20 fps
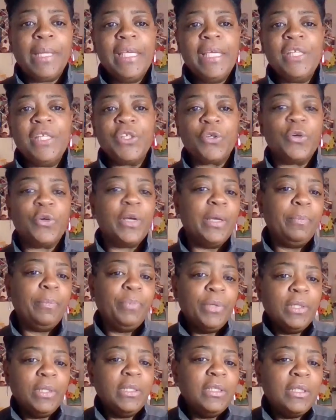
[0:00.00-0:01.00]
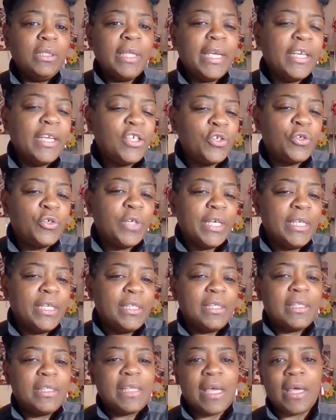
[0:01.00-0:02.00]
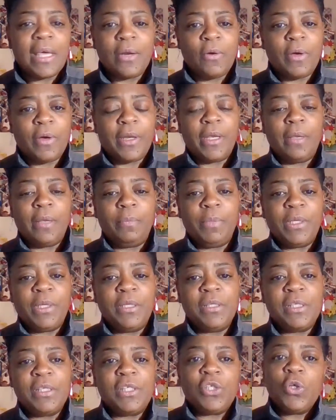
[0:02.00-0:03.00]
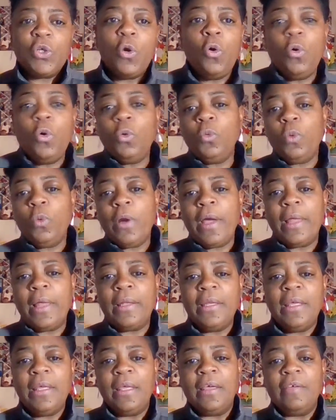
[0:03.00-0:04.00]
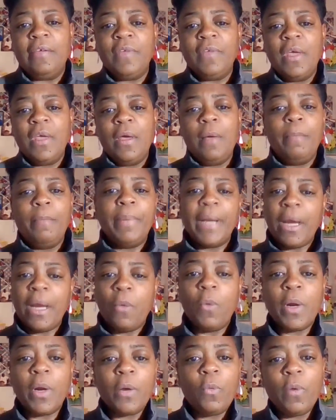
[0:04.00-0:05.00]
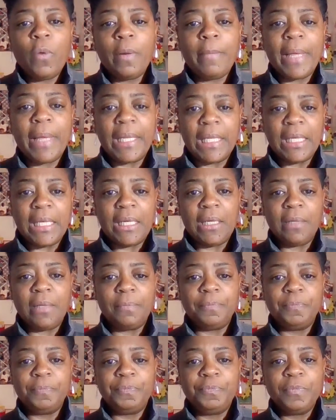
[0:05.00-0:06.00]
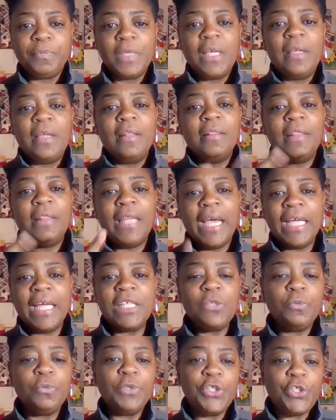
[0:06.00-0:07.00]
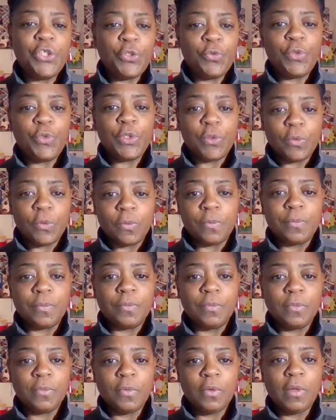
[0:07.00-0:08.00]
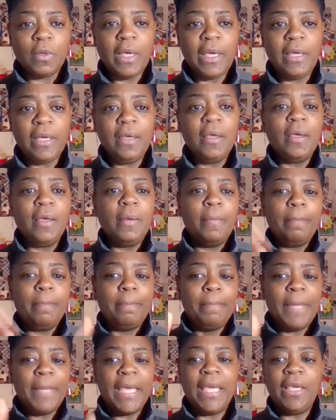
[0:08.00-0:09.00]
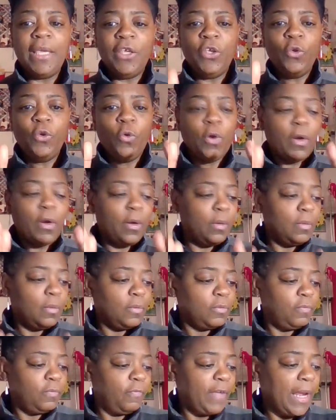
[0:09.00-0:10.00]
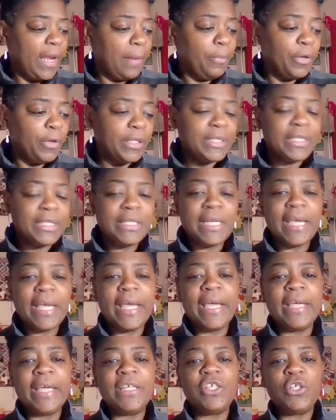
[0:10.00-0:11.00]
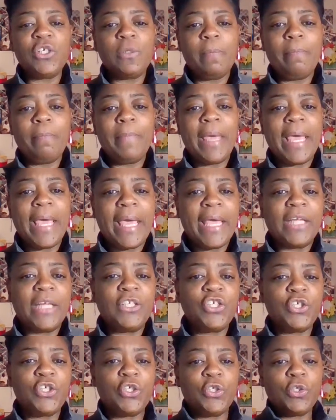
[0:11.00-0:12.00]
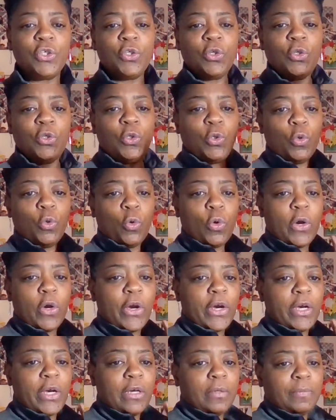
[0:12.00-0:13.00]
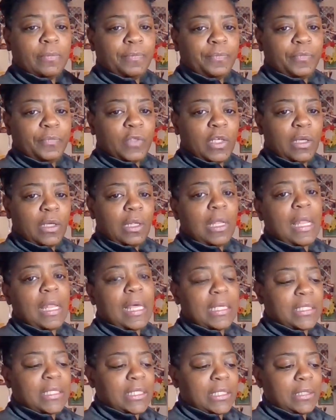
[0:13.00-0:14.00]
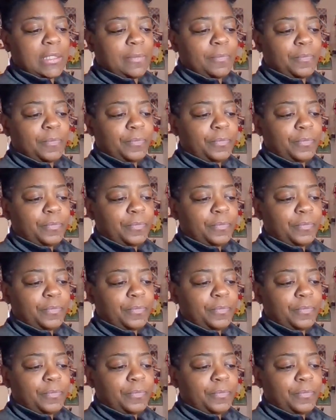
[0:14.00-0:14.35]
linen blazer and put a little extra inside on it because it's cold where I live, but I want to wear my linen. That's what you do. Okay. Make your fabric stash match your closet.